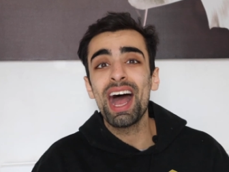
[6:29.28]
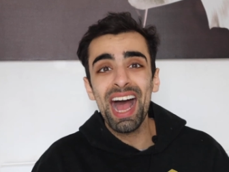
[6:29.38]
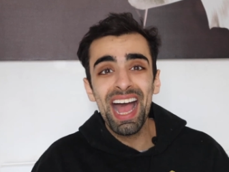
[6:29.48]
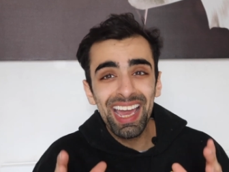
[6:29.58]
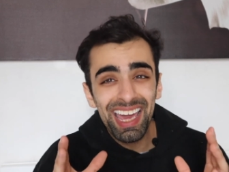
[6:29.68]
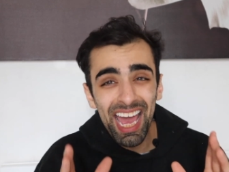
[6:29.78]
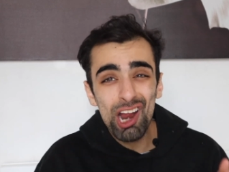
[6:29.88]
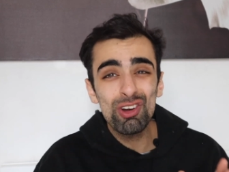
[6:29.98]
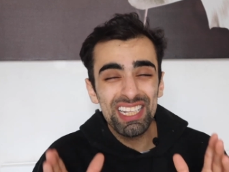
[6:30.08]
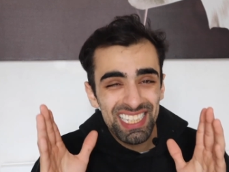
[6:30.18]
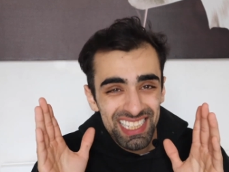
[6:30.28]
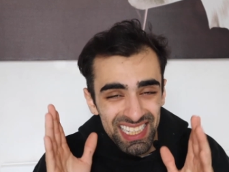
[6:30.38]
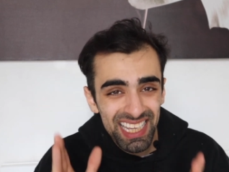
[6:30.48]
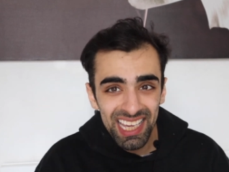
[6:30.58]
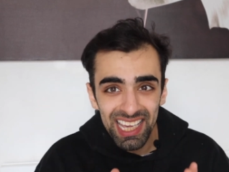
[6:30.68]
I
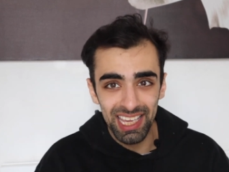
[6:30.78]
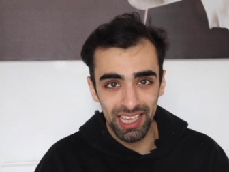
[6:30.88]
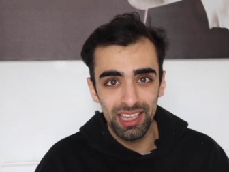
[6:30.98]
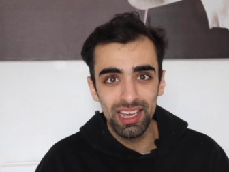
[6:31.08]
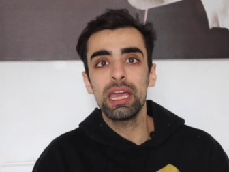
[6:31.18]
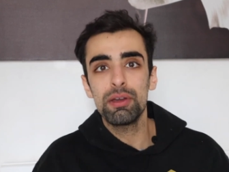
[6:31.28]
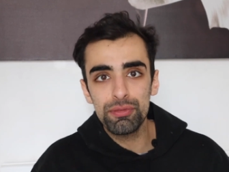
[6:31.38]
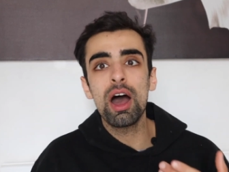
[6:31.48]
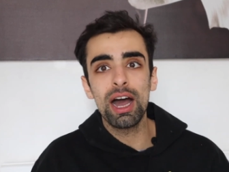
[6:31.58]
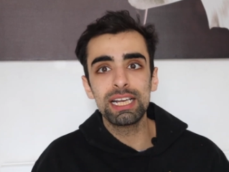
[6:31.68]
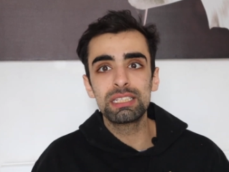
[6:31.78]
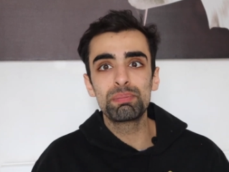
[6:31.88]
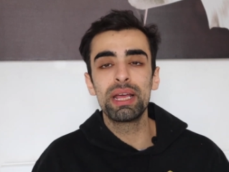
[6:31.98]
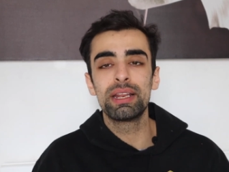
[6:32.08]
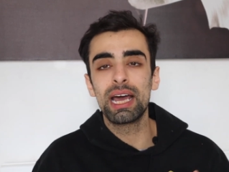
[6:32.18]
guarantee if I
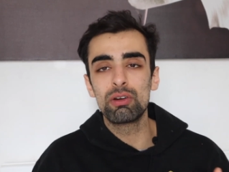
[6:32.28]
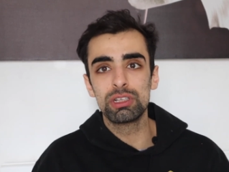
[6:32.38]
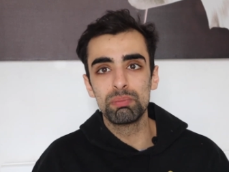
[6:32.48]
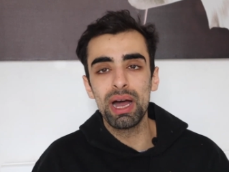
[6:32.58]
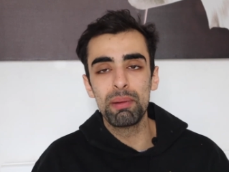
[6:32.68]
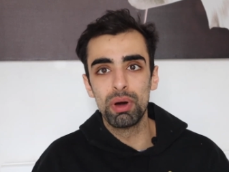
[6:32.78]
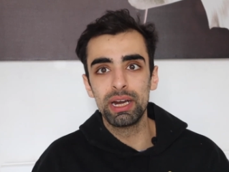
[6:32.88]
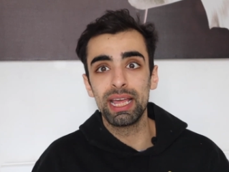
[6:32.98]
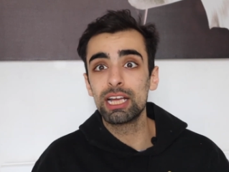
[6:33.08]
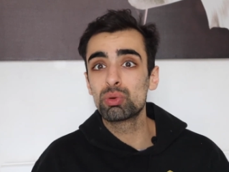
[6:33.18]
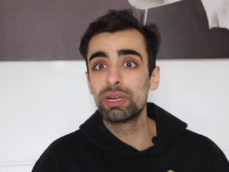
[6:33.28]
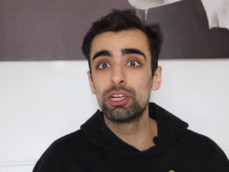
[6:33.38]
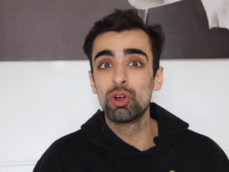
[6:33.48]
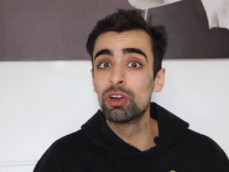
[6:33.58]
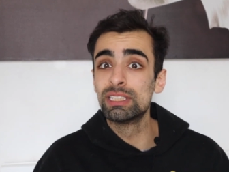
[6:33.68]
spent that my money at $20,
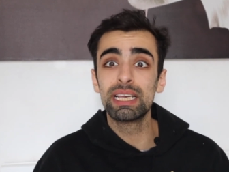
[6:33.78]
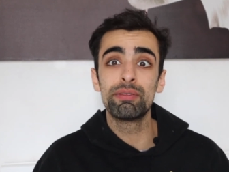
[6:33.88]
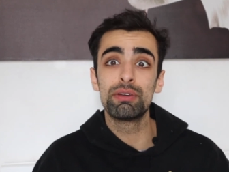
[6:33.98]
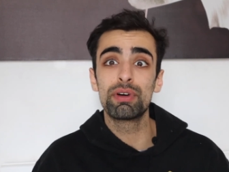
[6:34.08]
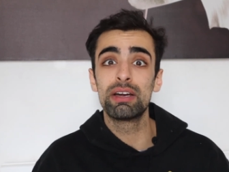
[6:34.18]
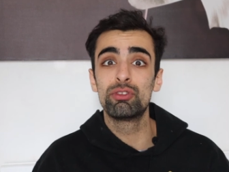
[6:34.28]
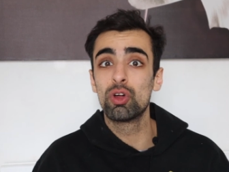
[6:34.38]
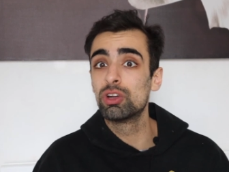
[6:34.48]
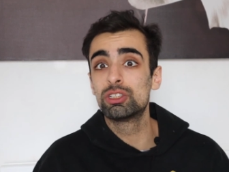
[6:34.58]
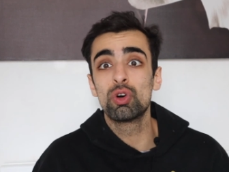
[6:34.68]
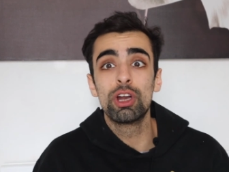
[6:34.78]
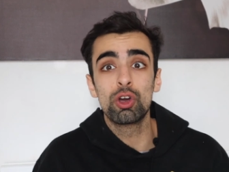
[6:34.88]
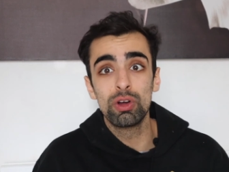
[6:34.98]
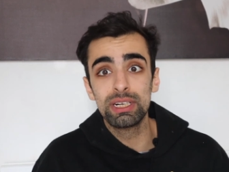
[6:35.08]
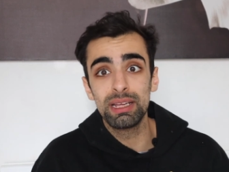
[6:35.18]
$75 on a
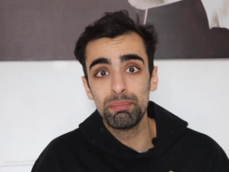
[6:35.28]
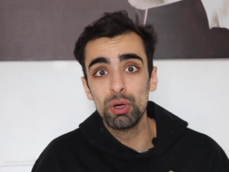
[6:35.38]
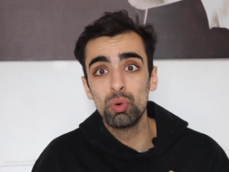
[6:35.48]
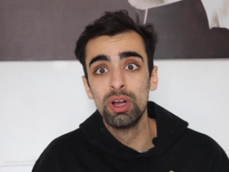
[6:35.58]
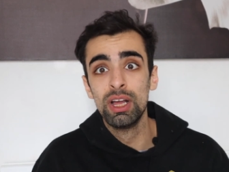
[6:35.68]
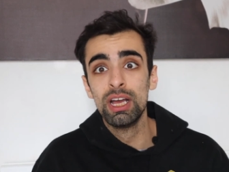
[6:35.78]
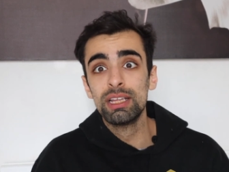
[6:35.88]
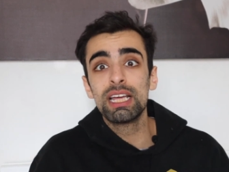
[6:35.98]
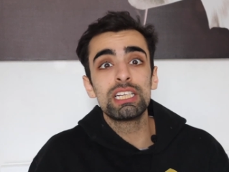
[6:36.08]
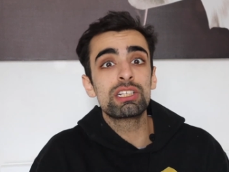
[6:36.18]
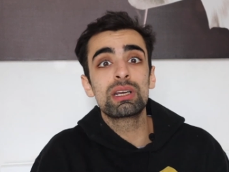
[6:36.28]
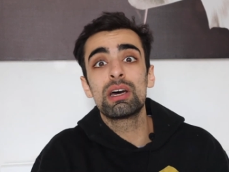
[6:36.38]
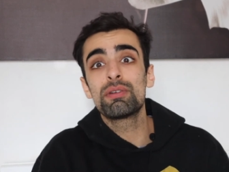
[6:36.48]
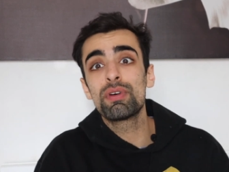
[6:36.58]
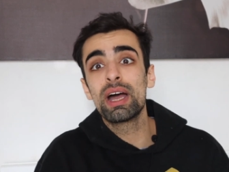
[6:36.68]
content mill, they're just
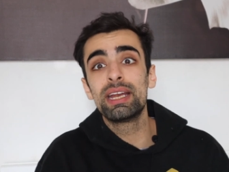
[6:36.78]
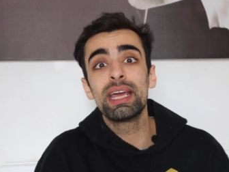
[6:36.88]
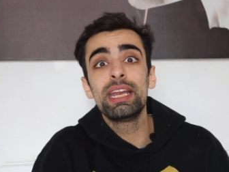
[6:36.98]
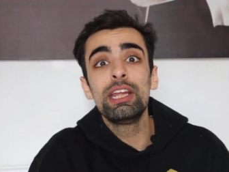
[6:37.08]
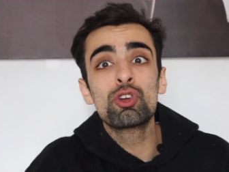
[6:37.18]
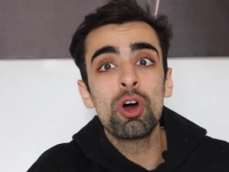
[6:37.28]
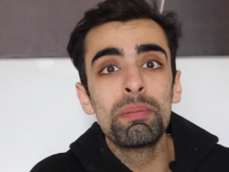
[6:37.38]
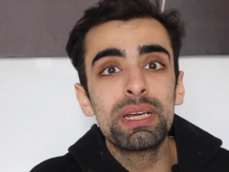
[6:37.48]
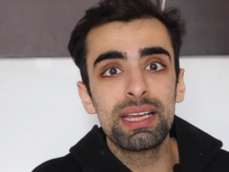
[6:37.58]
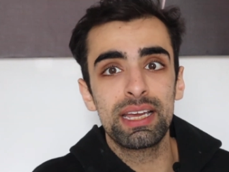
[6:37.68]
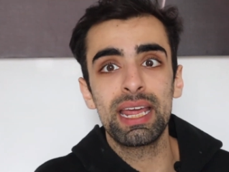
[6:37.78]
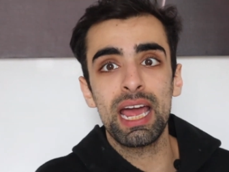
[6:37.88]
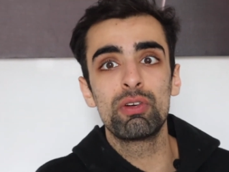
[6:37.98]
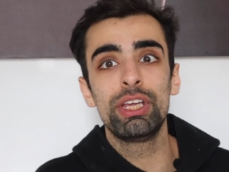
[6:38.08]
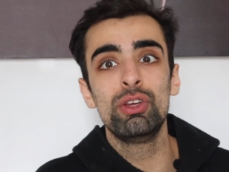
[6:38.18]
gonna find any Tom, Dick and
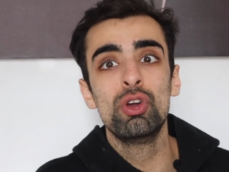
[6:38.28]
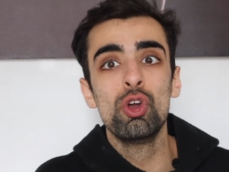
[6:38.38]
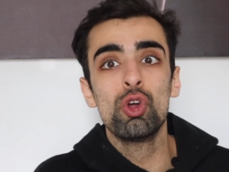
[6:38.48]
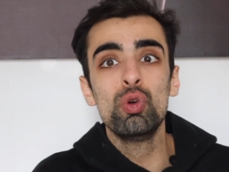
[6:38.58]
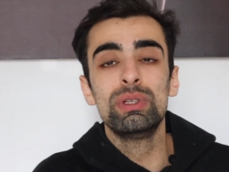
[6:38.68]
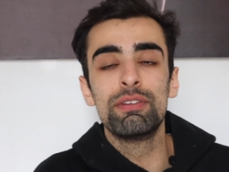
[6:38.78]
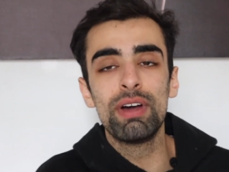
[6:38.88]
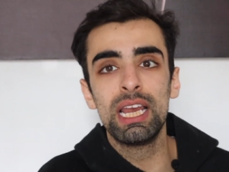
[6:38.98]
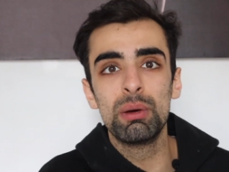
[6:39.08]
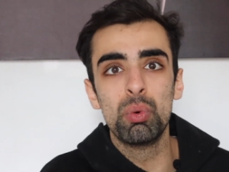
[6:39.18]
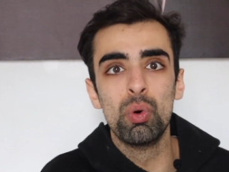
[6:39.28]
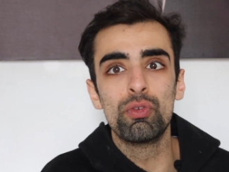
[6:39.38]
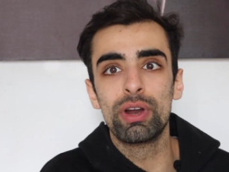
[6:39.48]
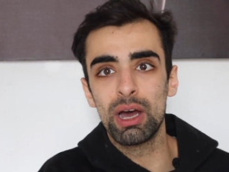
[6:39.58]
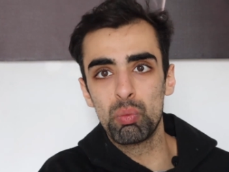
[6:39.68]
Harry who's available
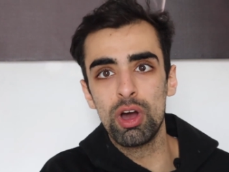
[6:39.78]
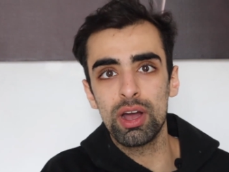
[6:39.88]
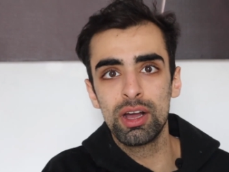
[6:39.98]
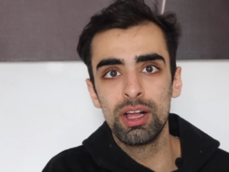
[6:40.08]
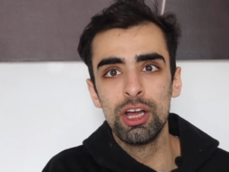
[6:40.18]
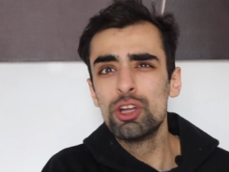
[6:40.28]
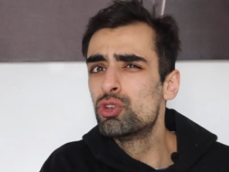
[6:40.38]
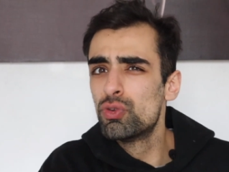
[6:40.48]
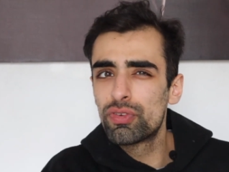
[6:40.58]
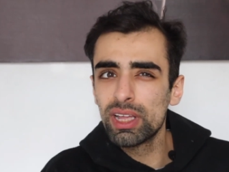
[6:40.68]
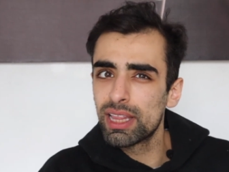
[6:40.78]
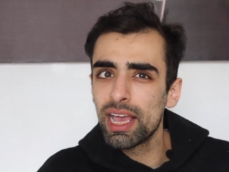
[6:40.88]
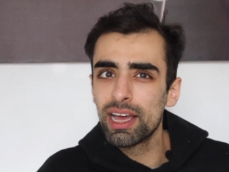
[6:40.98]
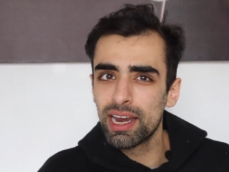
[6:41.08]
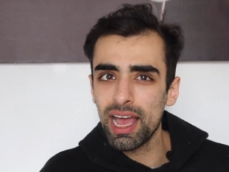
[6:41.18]
for that work. Do you think
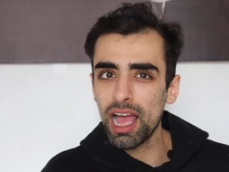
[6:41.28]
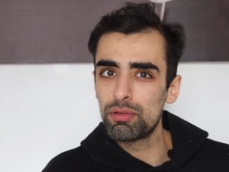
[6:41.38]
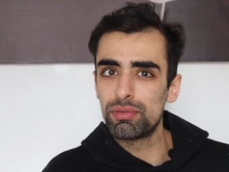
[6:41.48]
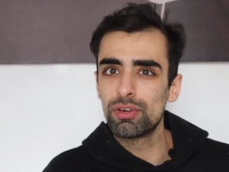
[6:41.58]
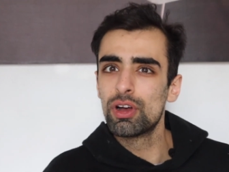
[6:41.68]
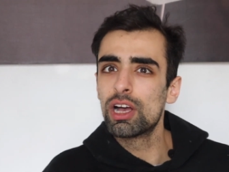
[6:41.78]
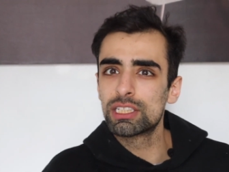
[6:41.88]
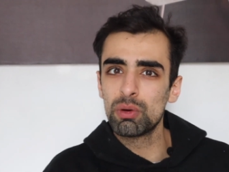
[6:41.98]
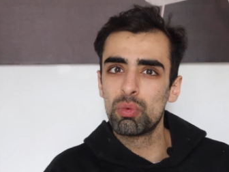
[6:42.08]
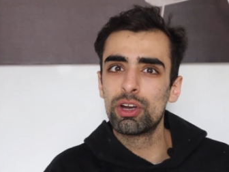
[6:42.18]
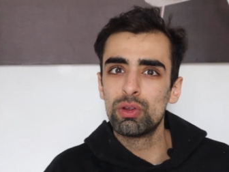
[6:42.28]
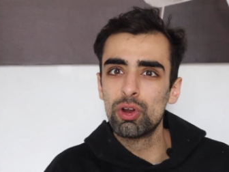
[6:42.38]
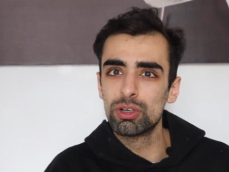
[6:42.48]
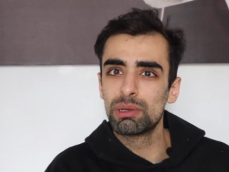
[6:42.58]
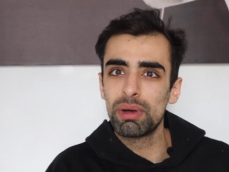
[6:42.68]
they're gonna have someone who
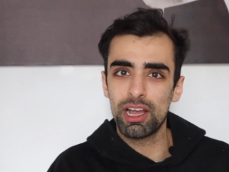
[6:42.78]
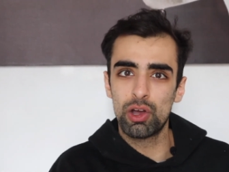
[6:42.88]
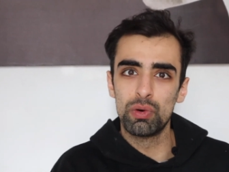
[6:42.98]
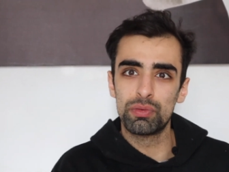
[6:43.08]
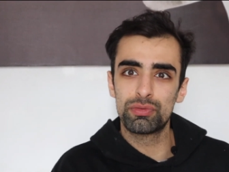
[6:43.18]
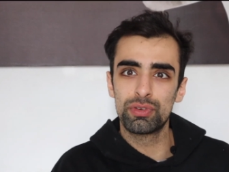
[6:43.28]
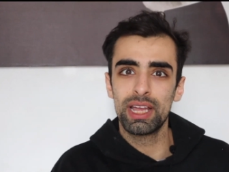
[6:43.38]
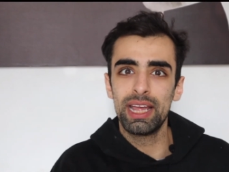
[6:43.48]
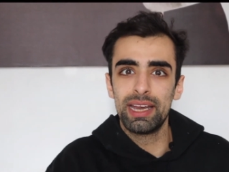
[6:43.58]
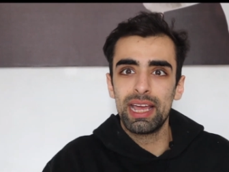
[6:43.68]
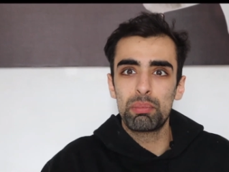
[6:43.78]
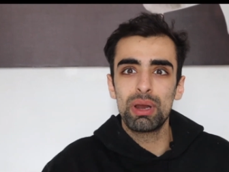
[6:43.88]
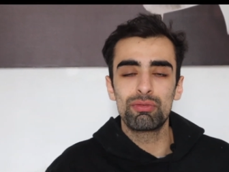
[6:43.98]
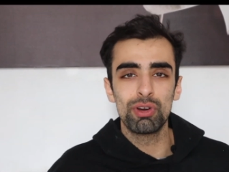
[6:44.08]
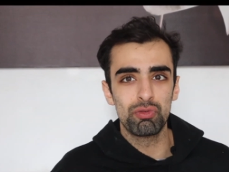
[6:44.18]
knows about golf in their
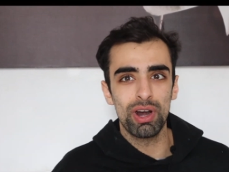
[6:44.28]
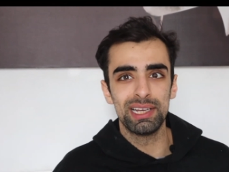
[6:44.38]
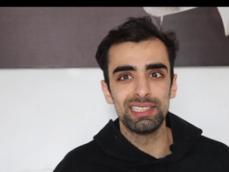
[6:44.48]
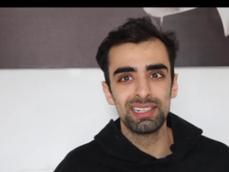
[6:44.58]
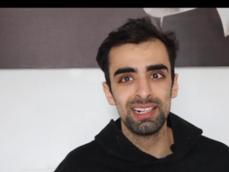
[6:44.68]
plethora of writers?